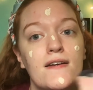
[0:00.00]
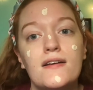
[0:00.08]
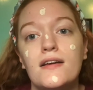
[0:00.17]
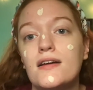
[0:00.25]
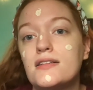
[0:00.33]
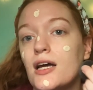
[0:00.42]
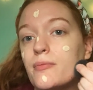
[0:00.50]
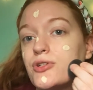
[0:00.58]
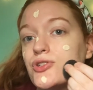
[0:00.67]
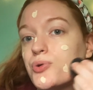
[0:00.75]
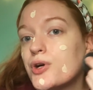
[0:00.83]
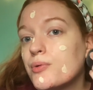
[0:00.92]
because I'm
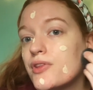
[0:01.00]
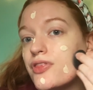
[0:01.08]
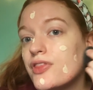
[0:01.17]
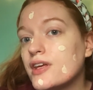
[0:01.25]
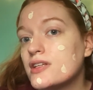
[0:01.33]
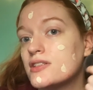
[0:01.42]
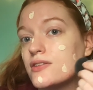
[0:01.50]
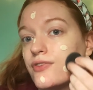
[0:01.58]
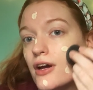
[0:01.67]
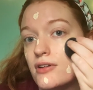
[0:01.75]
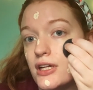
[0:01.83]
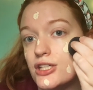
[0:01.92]
sure with this
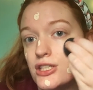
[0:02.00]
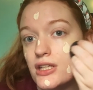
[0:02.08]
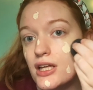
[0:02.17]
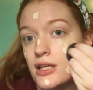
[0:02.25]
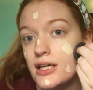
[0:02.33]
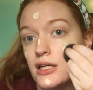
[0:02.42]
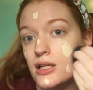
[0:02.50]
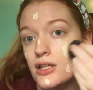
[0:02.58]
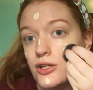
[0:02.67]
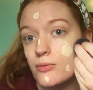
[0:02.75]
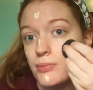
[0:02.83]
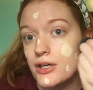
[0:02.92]
foundation that like a
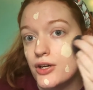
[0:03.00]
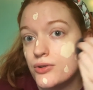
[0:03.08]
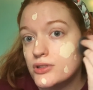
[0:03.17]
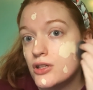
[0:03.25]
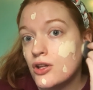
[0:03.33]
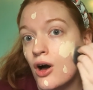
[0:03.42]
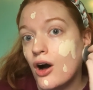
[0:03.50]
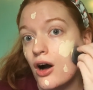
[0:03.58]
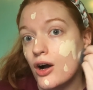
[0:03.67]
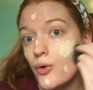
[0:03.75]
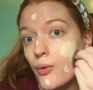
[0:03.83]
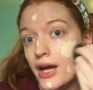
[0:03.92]
little bit goes a
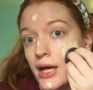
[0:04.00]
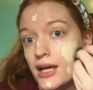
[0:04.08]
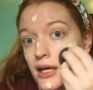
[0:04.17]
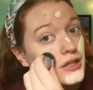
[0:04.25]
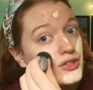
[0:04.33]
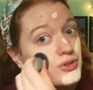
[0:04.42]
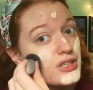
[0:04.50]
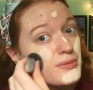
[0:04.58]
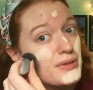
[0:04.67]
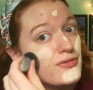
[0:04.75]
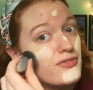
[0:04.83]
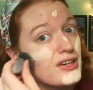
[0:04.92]
long way. So it's gonna
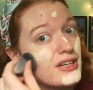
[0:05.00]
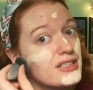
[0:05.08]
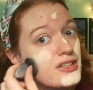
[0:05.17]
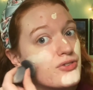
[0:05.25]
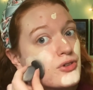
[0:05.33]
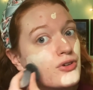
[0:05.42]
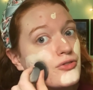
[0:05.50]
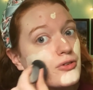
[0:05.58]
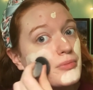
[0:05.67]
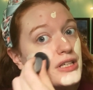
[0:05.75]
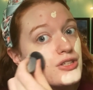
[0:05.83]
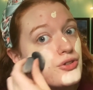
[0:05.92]
be very difficult for
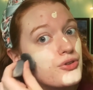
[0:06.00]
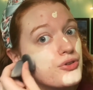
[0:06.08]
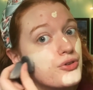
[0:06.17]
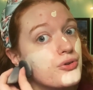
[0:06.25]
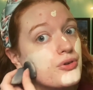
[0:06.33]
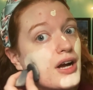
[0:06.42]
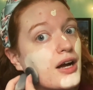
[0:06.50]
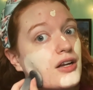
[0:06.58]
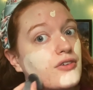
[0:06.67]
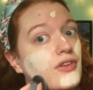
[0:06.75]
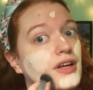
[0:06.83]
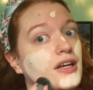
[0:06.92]
me to kind
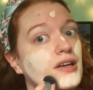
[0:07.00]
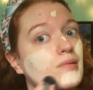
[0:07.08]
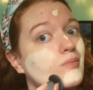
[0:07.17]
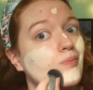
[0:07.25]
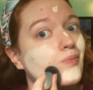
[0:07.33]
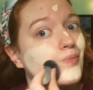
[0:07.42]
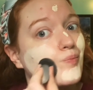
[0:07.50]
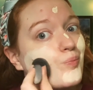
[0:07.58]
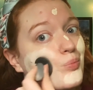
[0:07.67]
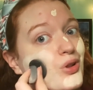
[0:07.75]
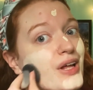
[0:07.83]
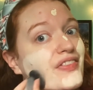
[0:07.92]
of like
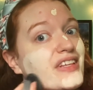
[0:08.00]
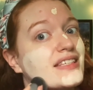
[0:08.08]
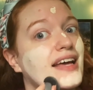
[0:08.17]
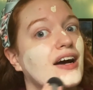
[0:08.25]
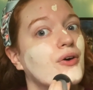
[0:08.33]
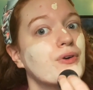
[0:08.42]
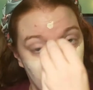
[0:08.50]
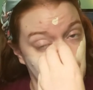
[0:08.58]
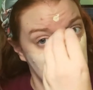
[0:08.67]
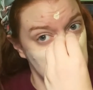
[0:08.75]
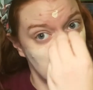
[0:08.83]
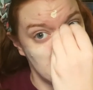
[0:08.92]
blend this out
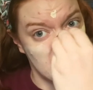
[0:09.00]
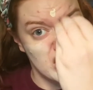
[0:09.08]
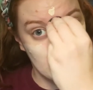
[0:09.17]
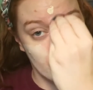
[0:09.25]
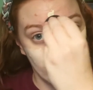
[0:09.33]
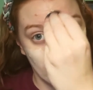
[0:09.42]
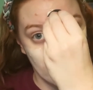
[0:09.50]
because it is so full